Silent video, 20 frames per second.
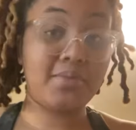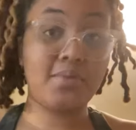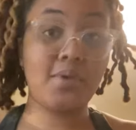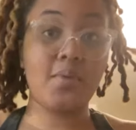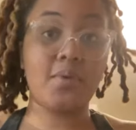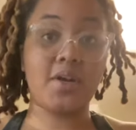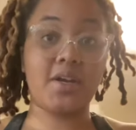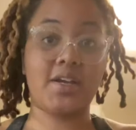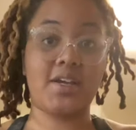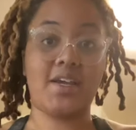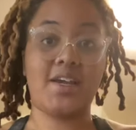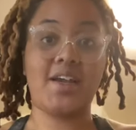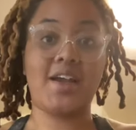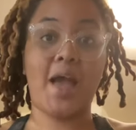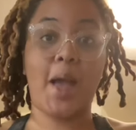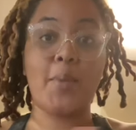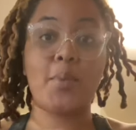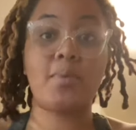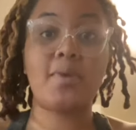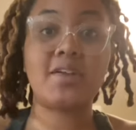be working,
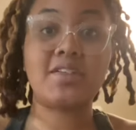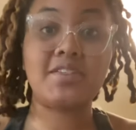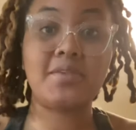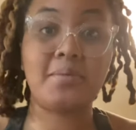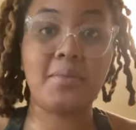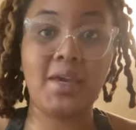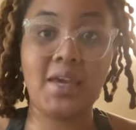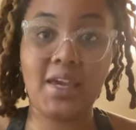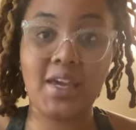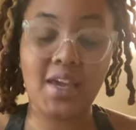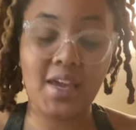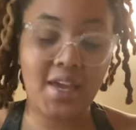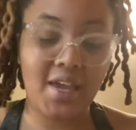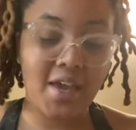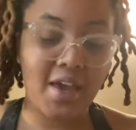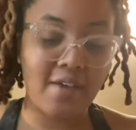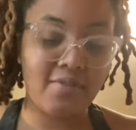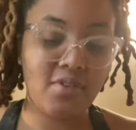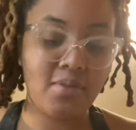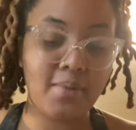I'm about to make a
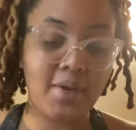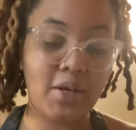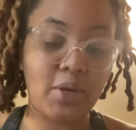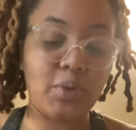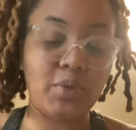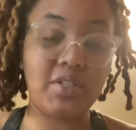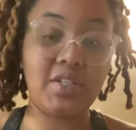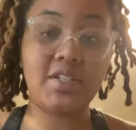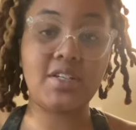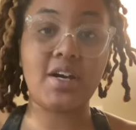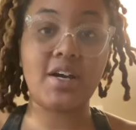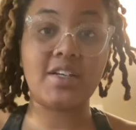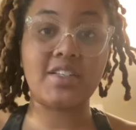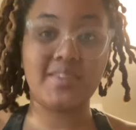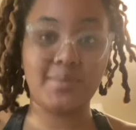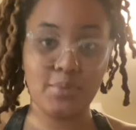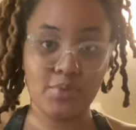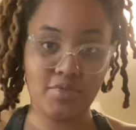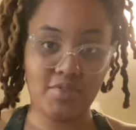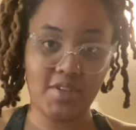heavy metal detox
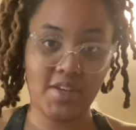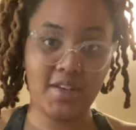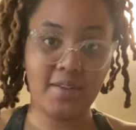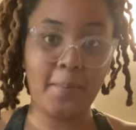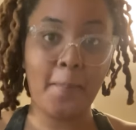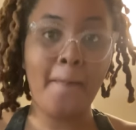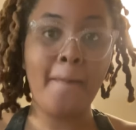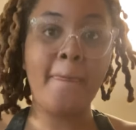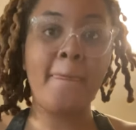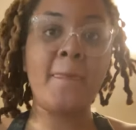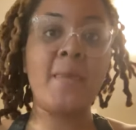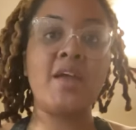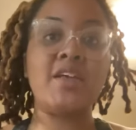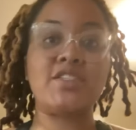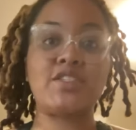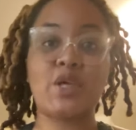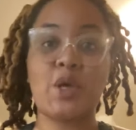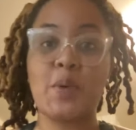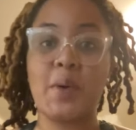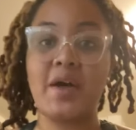smoothie.
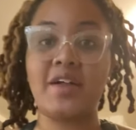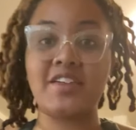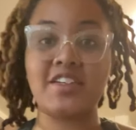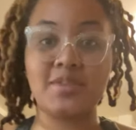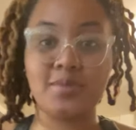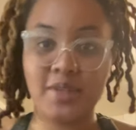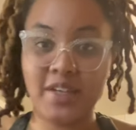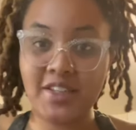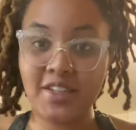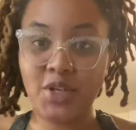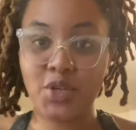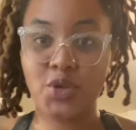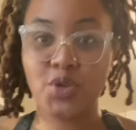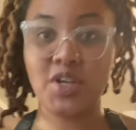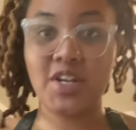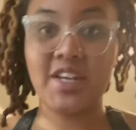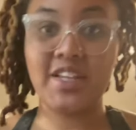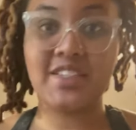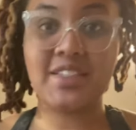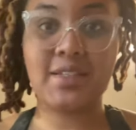So, I'll explain the
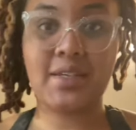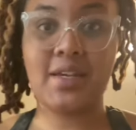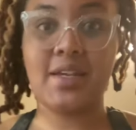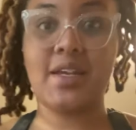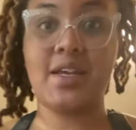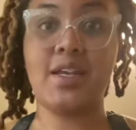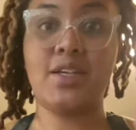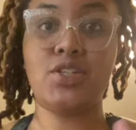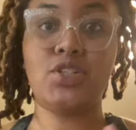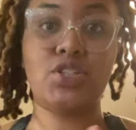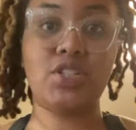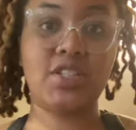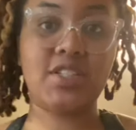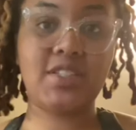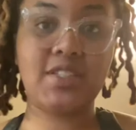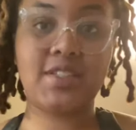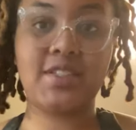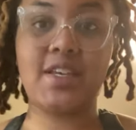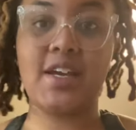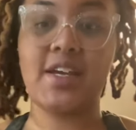ingredients in a,
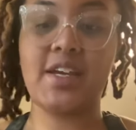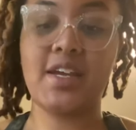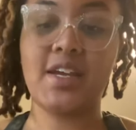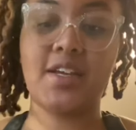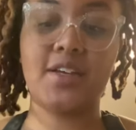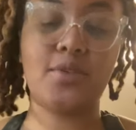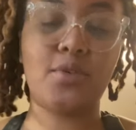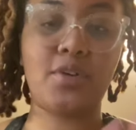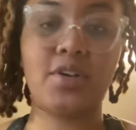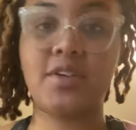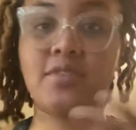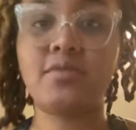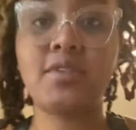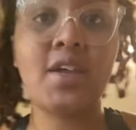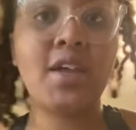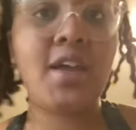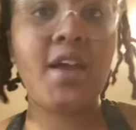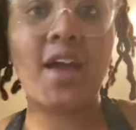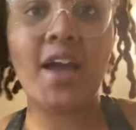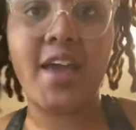just a second or
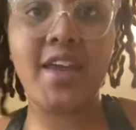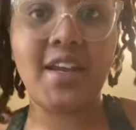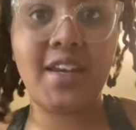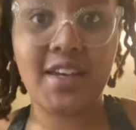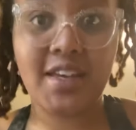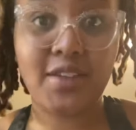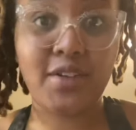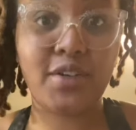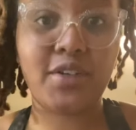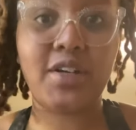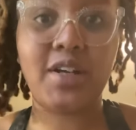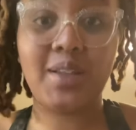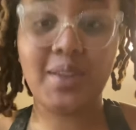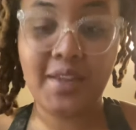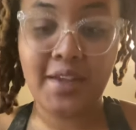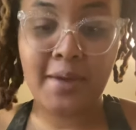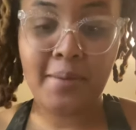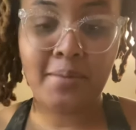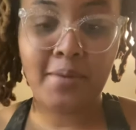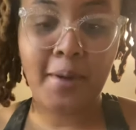in another
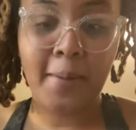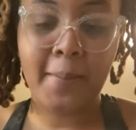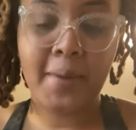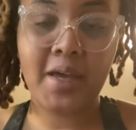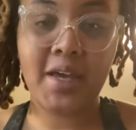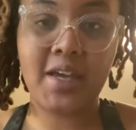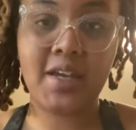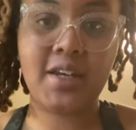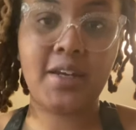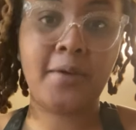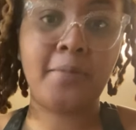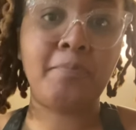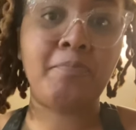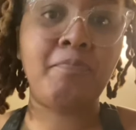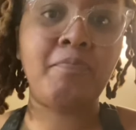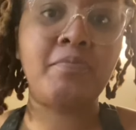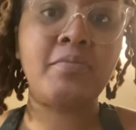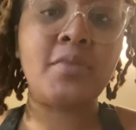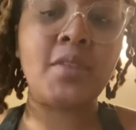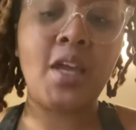clip, but
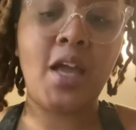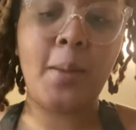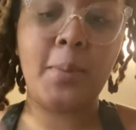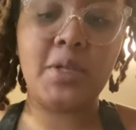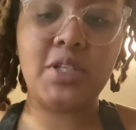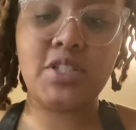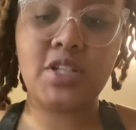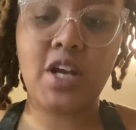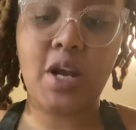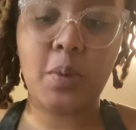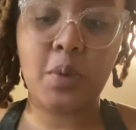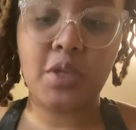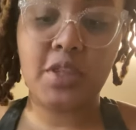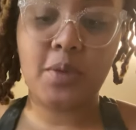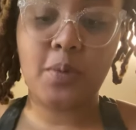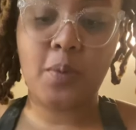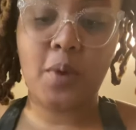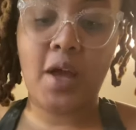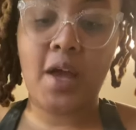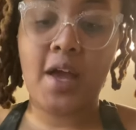I'm gonna start with
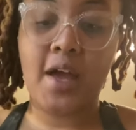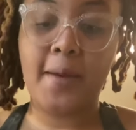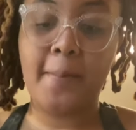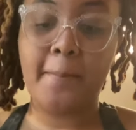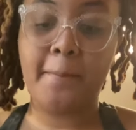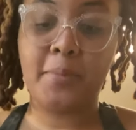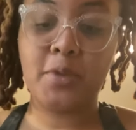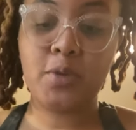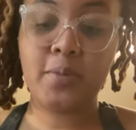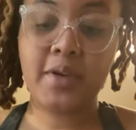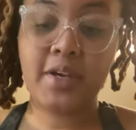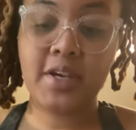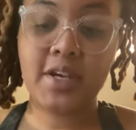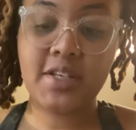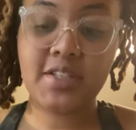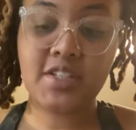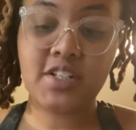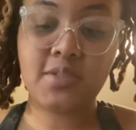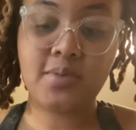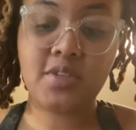um,
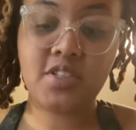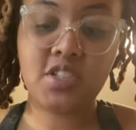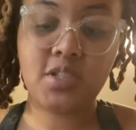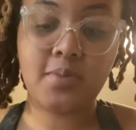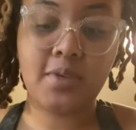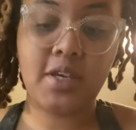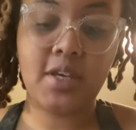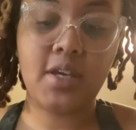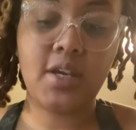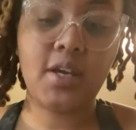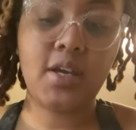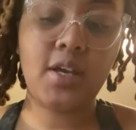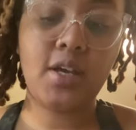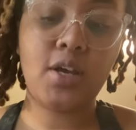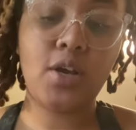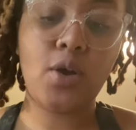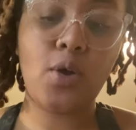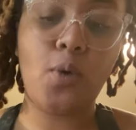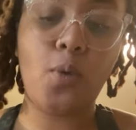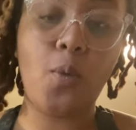blueberries. They're supposed to
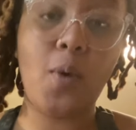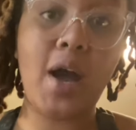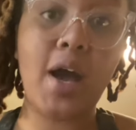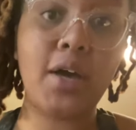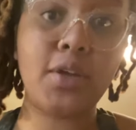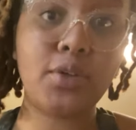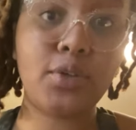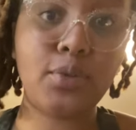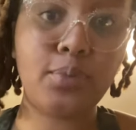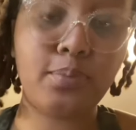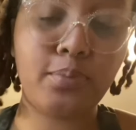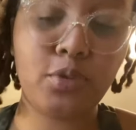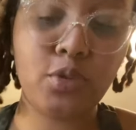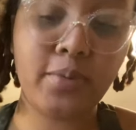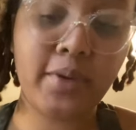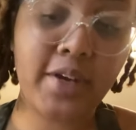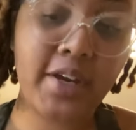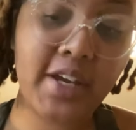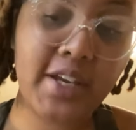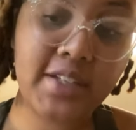be wild
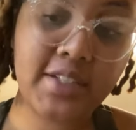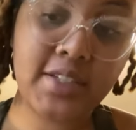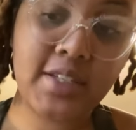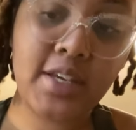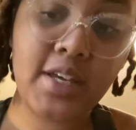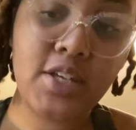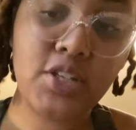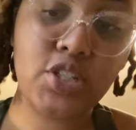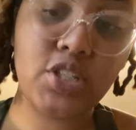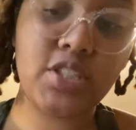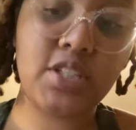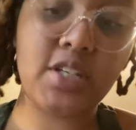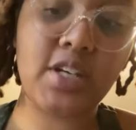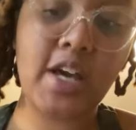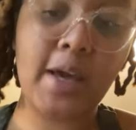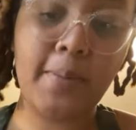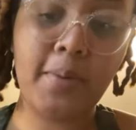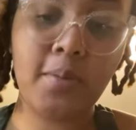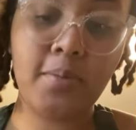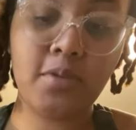blueberries, just a
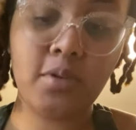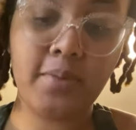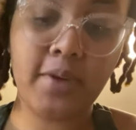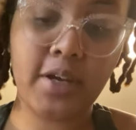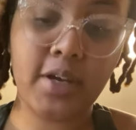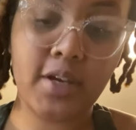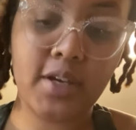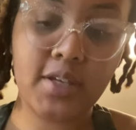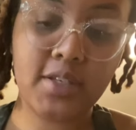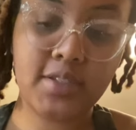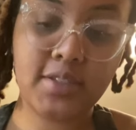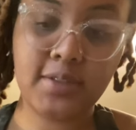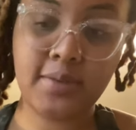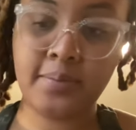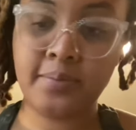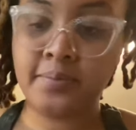cup of blueberries,